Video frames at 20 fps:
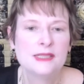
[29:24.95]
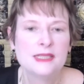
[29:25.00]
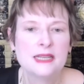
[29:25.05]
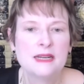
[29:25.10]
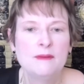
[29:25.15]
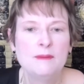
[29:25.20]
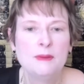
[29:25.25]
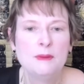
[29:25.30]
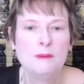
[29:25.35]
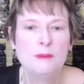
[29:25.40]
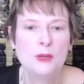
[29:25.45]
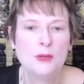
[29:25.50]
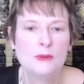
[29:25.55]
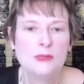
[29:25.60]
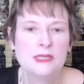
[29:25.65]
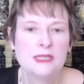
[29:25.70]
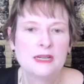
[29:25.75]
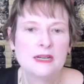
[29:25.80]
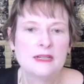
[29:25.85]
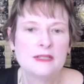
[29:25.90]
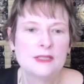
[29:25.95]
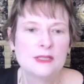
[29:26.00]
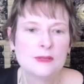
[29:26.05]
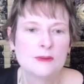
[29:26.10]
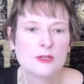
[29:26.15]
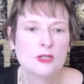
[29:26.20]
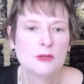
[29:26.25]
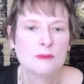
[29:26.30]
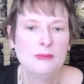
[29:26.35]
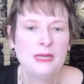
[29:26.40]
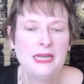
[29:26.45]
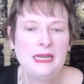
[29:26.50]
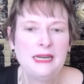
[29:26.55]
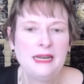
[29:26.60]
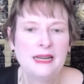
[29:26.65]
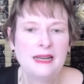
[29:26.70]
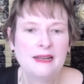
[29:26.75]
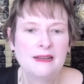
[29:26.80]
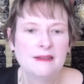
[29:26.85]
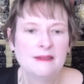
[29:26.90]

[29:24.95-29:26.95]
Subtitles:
that have been posted on social media.